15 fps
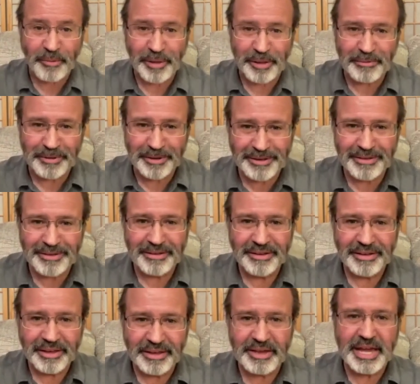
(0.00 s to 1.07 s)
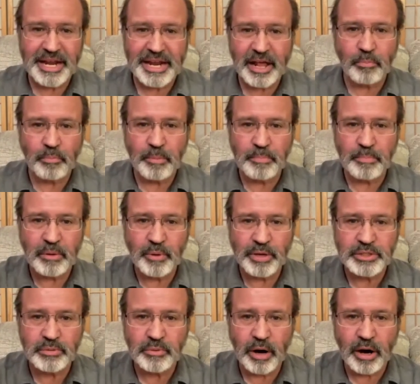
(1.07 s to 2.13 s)
Well, you can't help but be
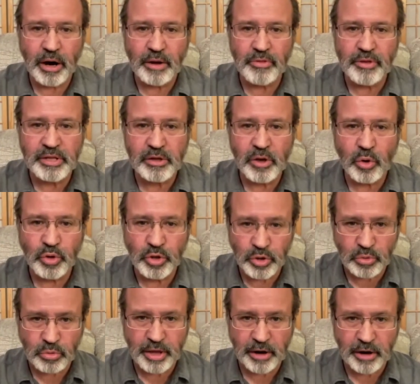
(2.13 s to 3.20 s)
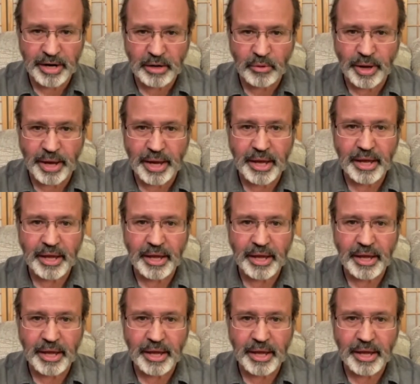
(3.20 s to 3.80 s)
what you are, and there's no you there anyway.